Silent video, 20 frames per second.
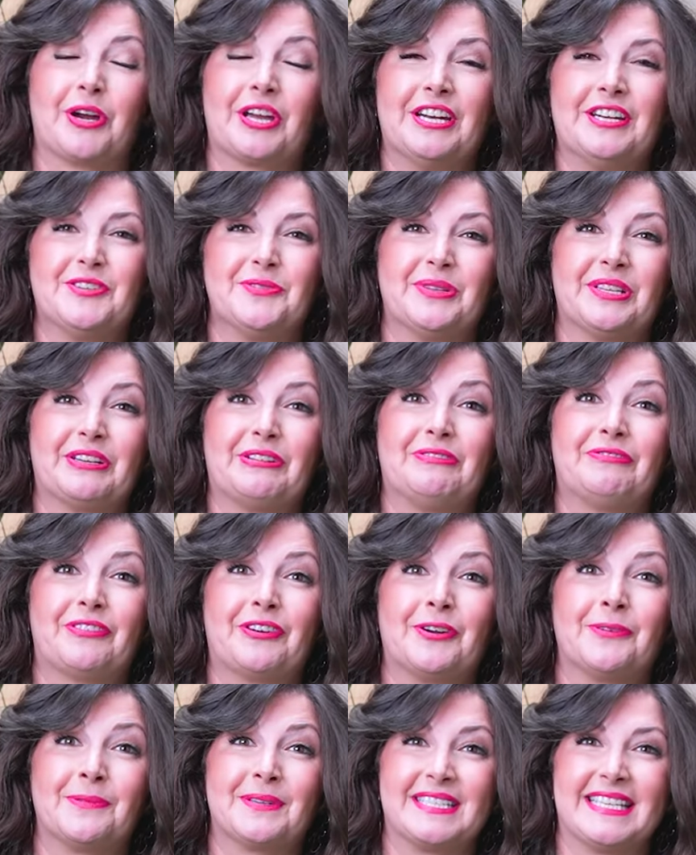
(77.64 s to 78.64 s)
We're going to do a little
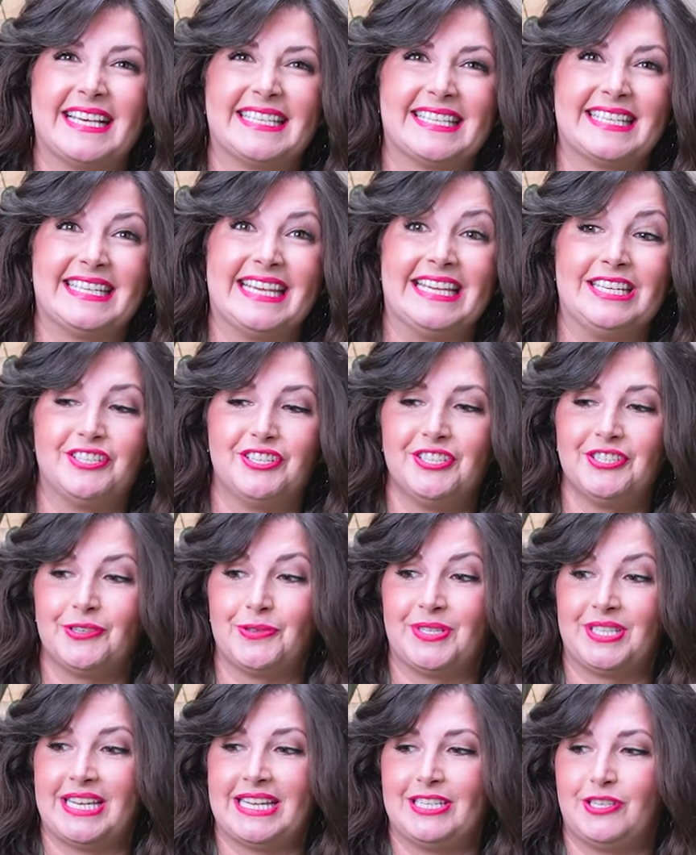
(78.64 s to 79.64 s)
fern resuscitation,
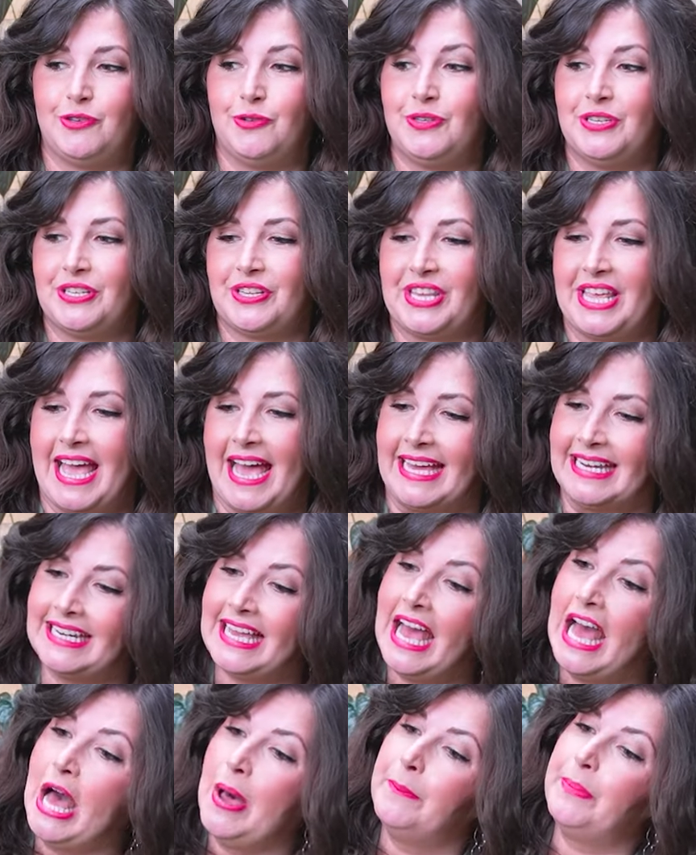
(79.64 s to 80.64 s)
so stay tuned till the
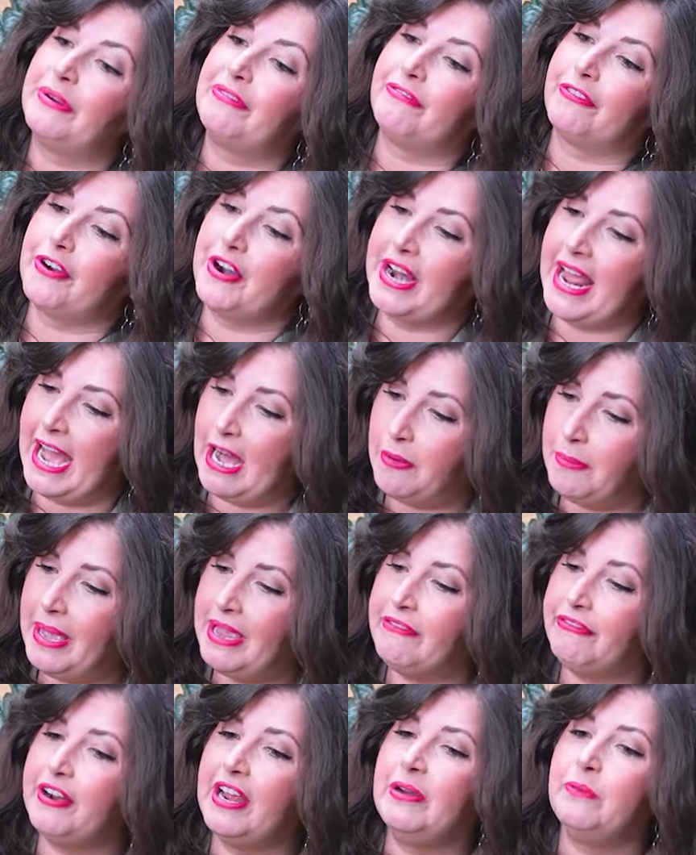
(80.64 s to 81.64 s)
end. But for now,
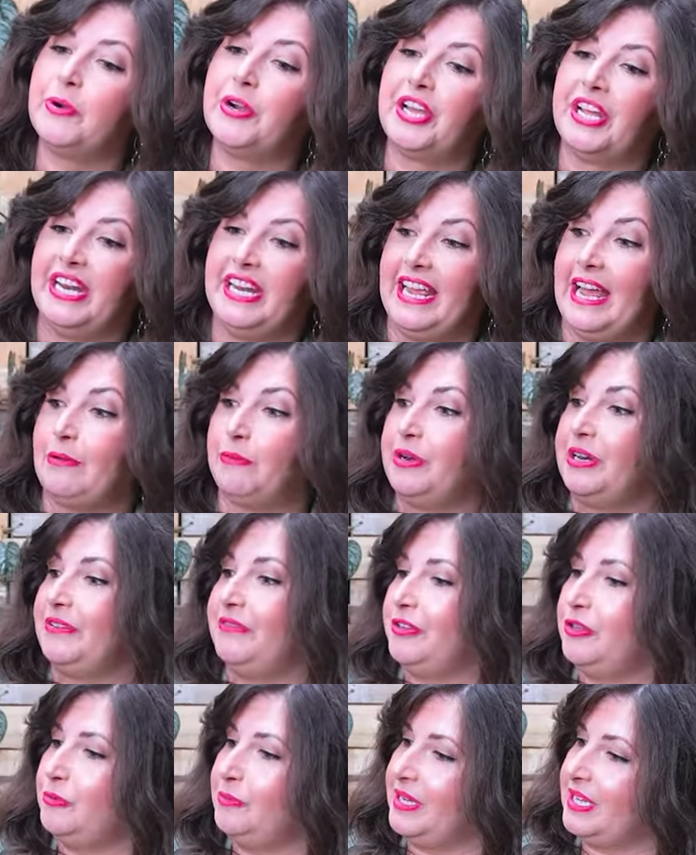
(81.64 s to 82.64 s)
my friend, we're going to get rid
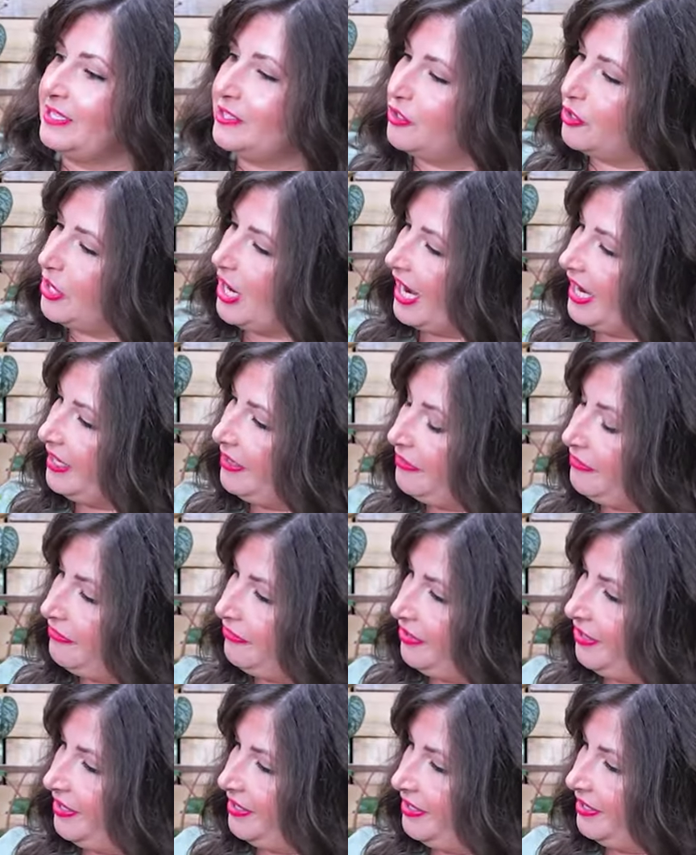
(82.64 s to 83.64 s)
of you because you're kind
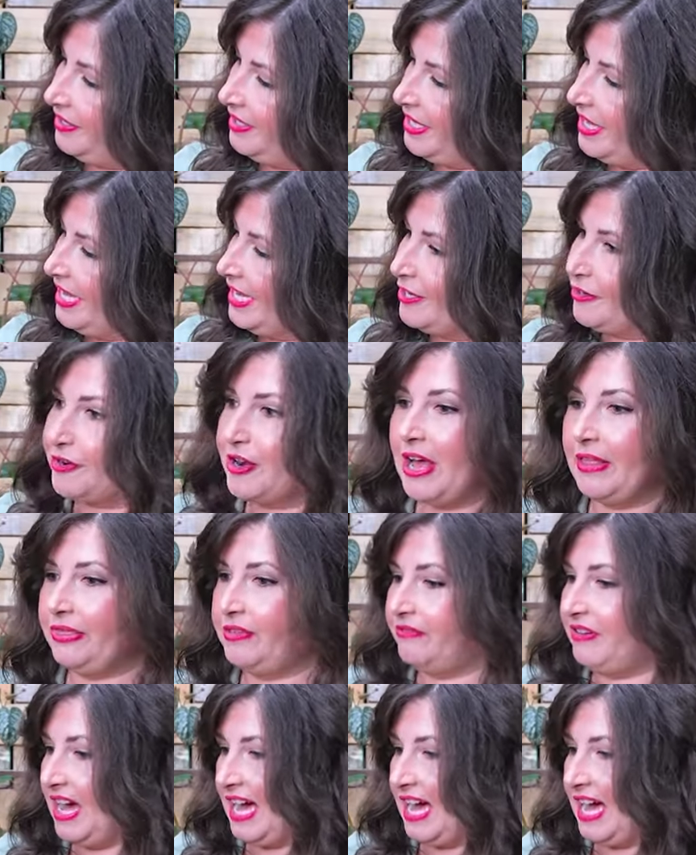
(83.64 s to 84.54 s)
of you're not the